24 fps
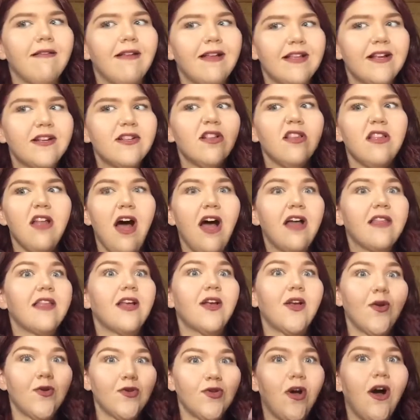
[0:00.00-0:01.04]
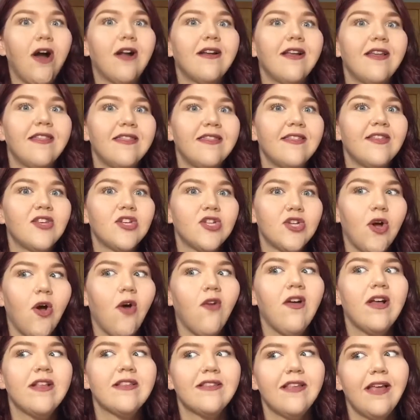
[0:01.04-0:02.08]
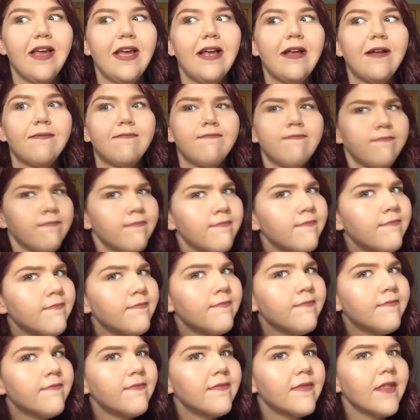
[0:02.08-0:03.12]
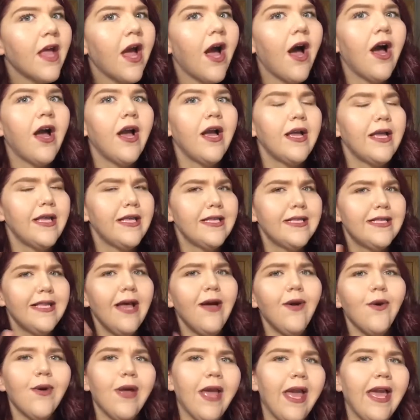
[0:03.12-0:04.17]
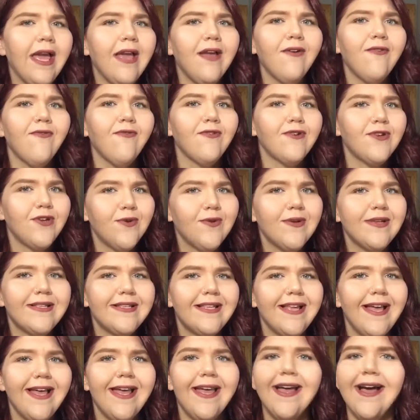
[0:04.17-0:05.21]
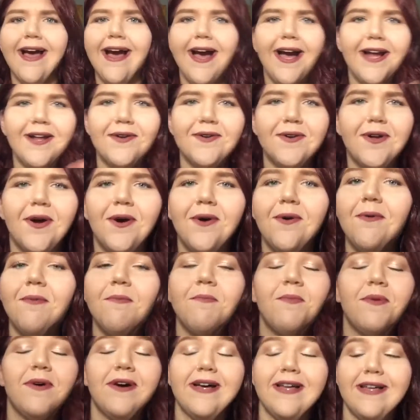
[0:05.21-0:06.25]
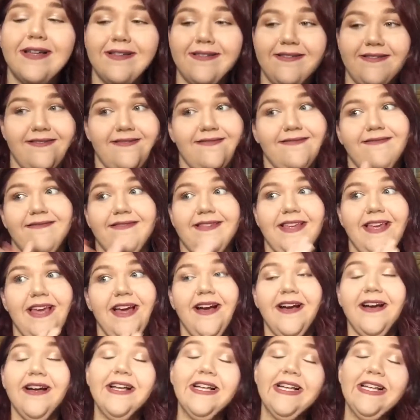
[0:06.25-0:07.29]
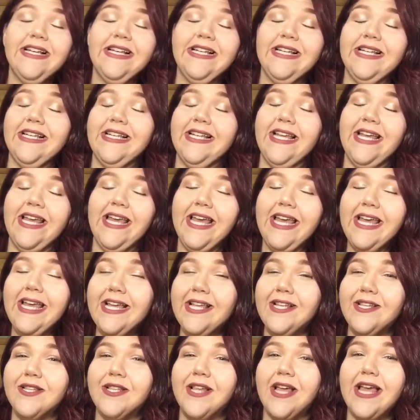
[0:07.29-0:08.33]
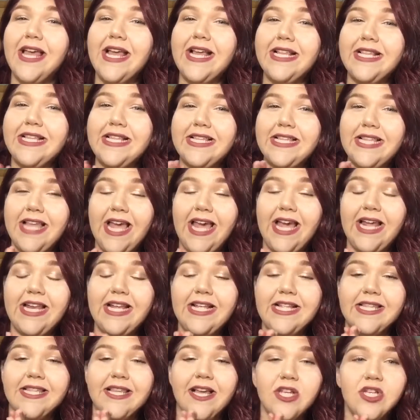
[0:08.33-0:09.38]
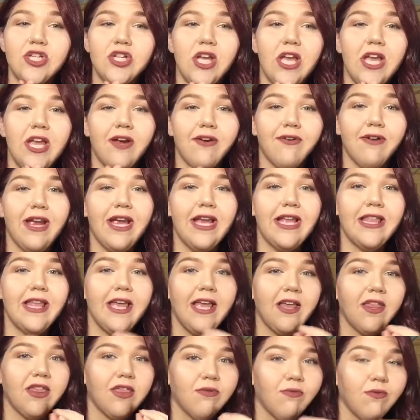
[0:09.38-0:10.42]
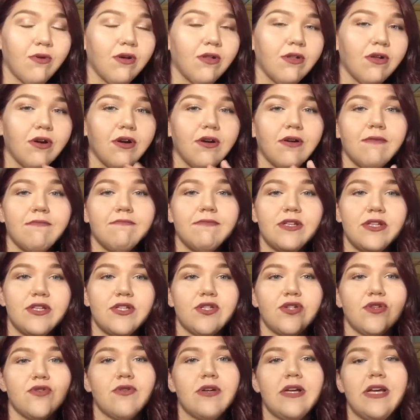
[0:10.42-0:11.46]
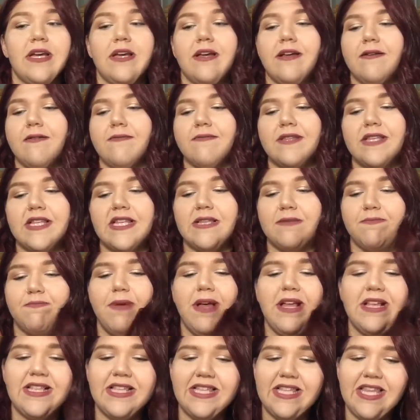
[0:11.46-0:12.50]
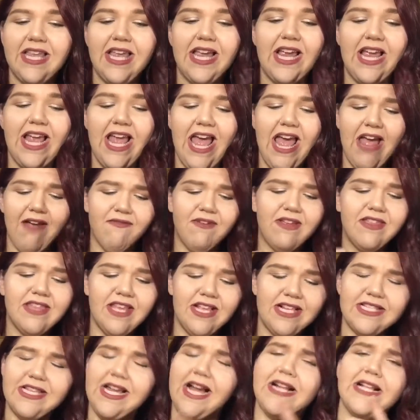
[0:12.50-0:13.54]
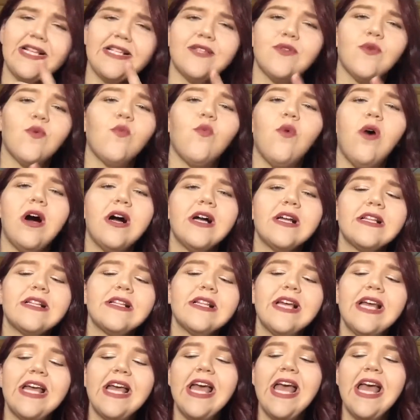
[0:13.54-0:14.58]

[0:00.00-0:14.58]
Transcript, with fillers: Like, there's a lot that goes on in the show that's like, is that okay for U S A? I don't know, but yeah. It is insane. It's such a great like thriller, mystery, suspense, like everything's tied into one.